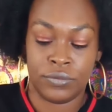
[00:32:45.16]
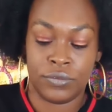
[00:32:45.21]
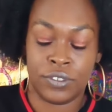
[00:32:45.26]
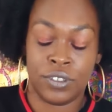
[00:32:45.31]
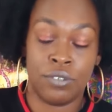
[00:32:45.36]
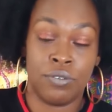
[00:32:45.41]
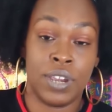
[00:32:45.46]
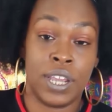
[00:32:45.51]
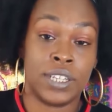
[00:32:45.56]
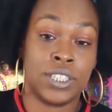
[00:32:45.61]

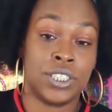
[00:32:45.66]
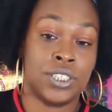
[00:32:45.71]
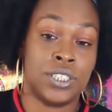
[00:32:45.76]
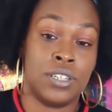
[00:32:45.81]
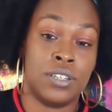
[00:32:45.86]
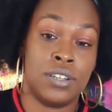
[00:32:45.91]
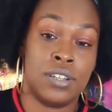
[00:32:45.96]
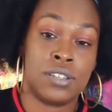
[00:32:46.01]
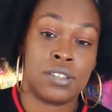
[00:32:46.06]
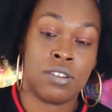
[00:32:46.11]

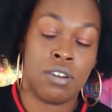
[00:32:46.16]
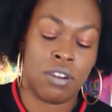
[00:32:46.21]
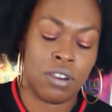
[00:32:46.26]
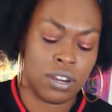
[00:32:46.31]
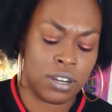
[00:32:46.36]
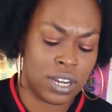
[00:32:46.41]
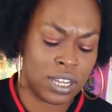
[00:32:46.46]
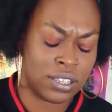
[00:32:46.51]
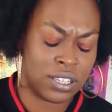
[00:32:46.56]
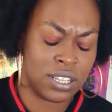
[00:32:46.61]
Direction. This
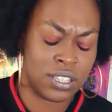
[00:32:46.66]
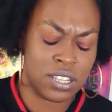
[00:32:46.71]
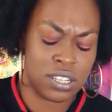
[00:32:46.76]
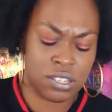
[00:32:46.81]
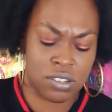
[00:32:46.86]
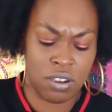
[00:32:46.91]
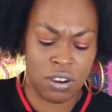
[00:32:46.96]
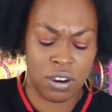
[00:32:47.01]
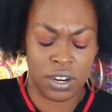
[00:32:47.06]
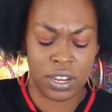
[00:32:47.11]
card, I think this
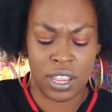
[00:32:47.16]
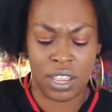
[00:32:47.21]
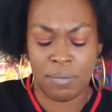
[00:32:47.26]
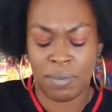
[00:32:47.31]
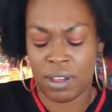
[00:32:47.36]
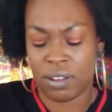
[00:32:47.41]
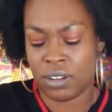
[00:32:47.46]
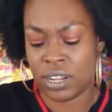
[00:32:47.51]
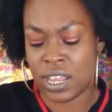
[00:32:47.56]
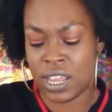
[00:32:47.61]
card came
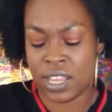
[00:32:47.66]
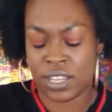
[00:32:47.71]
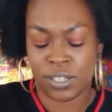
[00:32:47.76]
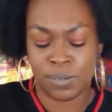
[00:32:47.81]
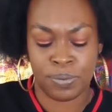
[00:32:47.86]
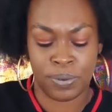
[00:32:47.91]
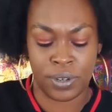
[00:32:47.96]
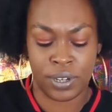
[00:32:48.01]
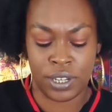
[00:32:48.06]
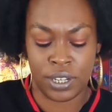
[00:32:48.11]
out last
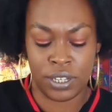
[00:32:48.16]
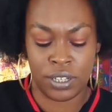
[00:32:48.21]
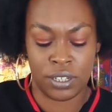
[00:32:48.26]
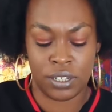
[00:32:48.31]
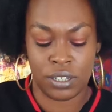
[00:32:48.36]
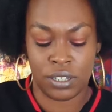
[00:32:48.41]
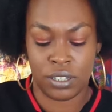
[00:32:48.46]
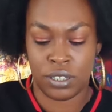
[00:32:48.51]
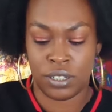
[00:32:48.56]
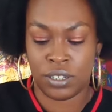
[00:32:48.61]
spread.
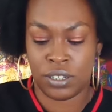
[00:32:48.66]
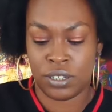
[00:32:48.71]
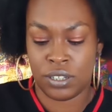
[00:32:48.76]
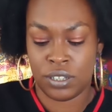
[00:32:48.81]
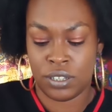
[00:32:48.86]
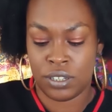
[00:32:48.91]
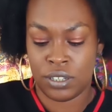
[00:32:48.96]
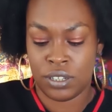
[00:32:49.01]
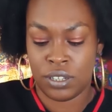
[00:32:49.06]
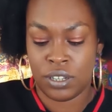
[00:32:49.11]

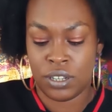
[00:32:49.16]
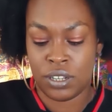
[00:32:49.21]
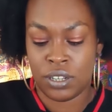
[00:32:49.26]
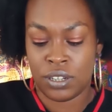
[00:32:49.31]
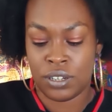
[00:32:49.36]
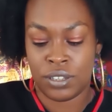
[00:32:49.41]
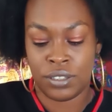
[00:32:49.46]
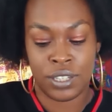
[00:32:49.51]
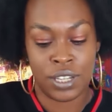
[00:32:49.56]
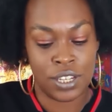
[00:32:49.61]

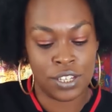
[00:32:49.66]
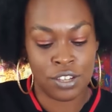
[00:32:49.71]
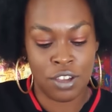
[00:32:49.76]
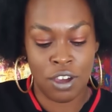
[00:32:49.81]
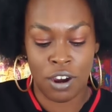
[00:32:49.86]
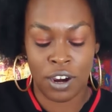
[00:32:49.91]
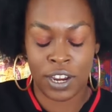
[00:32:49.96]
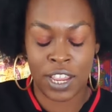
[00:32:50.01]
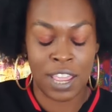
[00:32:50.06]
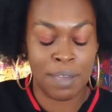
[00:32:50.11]
This
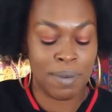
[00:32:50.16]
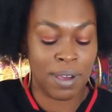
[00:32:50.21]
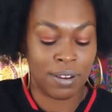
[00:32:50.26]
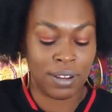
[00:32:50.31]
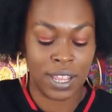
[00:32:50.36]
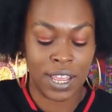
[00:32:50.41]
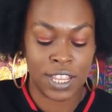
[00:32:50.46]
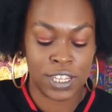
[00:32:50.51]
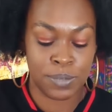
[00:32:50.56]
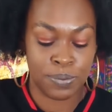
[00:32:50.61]
card came out
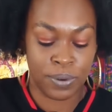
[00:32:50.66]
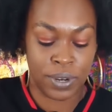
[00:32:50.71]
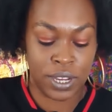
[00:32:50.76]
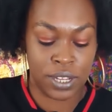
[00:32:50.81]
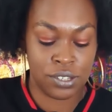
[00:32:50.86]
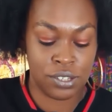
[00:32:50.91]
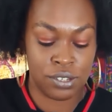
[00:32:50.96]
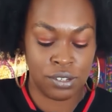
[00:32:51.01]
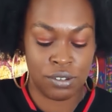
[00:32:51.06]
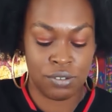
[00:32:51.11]
last
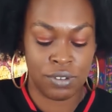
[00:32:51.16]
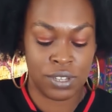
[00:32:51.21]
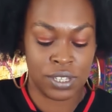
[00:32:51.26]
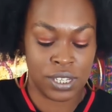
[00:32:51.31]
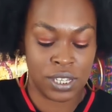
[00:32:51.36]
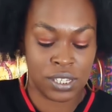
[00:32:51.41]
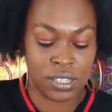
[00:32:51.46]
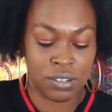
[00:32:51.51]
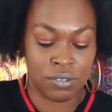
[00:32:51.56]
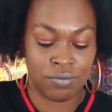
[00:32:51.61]
spread too. Is
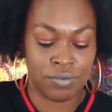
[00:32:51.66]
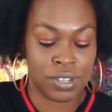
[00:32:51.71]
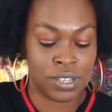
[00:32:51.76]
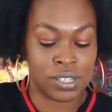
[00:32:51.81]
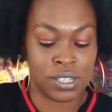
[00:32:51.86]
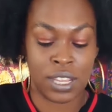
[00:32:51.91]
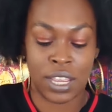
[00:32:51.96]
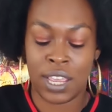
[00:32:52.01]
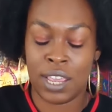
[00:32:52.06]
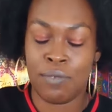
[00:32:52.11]
this the
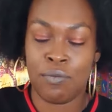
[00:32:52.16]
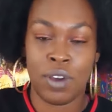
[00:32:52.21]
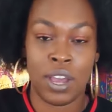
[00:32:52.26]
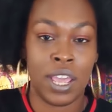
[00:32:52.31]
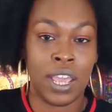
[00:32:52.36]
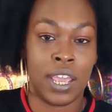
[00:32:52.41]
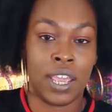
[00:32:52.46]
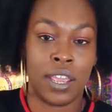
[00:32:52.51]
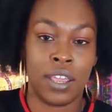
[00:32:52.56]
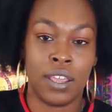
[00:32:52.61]
same
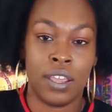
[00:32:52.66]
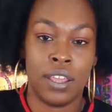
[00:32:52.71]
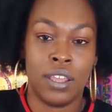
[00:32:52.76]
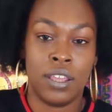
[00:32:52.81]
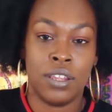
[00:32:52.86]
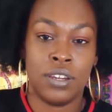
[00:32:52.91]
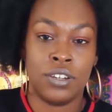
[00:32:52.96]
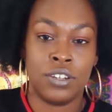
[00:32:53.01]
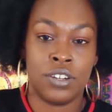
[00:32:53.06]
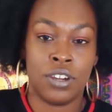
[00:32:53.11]
way?
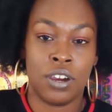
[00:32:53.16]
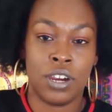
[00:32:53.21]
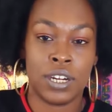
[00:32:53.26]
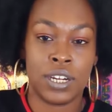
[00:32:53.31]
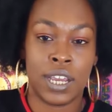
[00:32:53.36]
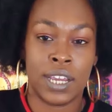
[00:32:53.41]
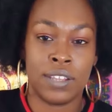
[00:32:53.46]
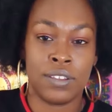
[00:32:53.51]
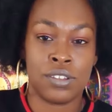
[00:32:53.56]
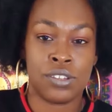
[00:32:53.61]
Dark
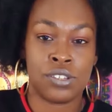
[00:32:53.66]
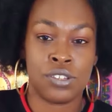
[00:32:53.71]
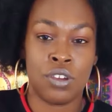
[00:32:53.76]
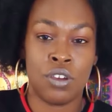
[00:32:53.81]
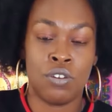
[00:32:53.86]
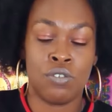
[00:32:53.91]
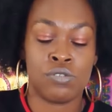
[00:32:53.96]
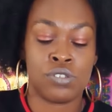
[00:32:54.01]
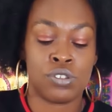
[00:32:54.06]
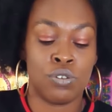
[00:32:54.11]
night of the
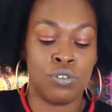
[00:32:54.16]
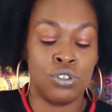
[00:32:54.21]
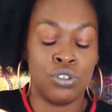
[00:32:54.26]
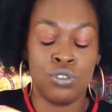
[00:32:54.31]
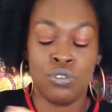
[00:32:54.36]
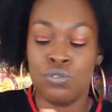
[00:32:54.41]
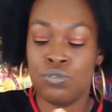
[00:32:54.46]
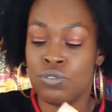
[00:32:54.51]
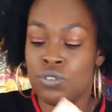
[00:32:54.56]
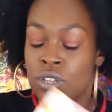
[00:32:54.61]
soul. So
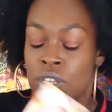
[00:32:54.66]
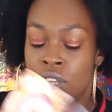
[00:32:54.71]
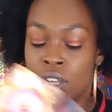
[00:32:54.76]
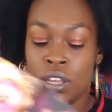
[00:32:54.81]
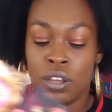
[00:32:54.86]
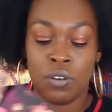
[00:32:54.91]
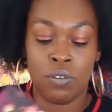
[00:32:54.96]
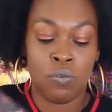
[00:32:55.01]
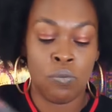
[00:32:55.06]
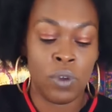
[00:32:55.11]
you
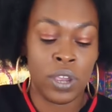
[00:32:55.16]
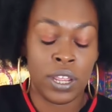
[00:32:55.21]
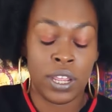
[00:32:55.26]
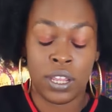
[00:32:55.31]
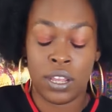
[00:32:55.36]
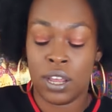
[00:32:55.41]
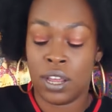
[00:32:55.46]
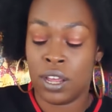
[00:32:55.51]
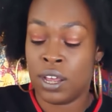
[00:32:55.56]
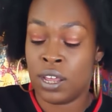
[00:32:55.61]
went
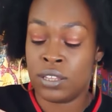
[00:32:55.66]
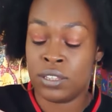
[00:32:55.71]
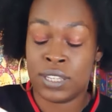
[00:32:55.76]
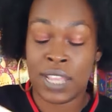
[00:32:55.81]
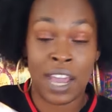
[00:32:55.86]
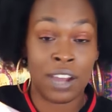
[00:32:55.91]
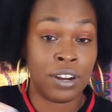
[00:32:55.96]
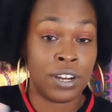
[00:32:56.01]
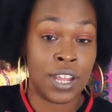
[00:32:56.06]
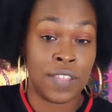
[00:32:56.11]

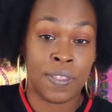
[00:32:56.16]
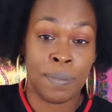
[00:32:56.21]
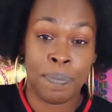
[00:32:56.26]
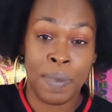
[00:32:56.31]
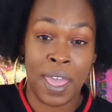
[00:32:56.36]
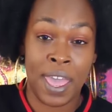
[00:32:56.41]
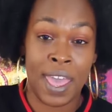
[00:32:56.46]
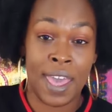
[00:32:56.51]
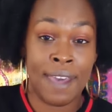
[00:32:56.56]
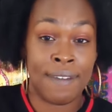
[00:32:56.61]
down another
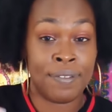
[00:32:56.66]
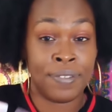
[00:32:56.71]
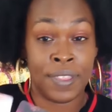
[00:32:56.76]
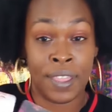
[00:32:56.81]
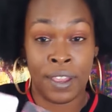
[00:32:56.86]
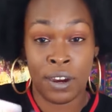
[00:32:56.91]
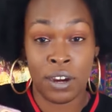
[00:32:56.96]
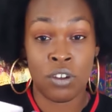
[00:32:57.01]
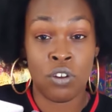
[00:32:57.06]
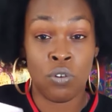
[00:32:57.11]
path.
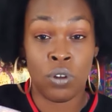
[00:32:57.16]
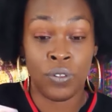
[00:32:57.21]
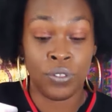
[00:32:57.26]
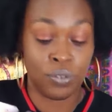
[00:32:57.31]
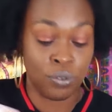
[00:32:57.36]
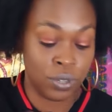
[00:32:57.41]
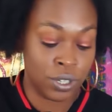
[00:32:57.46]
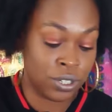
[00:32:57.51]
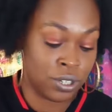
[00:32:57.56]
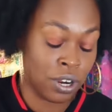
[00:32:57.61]
They're going
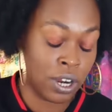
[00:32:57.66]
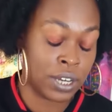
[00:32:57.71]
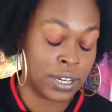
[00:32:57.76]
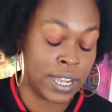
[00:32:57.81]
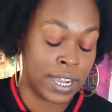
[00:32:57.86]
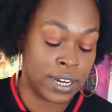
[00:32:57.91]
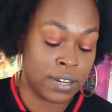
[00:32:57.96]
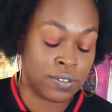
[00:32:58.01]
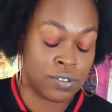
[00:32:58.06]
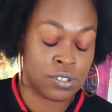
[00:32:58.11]
through the dark
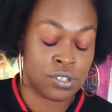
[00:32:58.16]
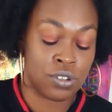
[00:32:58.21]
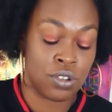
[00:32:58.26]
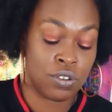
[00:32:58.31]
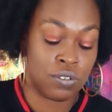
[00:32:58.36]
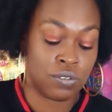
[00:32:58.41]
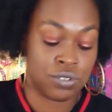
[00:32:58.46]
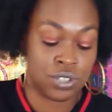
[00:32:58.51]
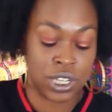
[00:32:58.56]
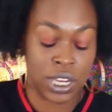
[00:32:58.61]
night of the
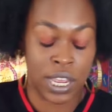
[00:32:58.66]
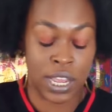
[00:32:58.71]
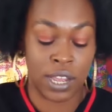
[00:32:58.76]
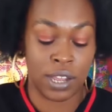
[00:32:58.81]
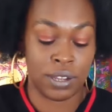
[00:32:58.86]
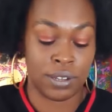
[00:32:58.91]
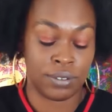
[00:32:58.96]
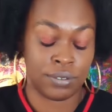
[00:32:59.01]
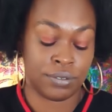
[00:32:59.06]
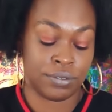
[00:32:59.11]
soul,
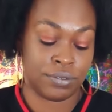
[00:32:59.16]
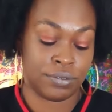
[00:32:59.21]
child.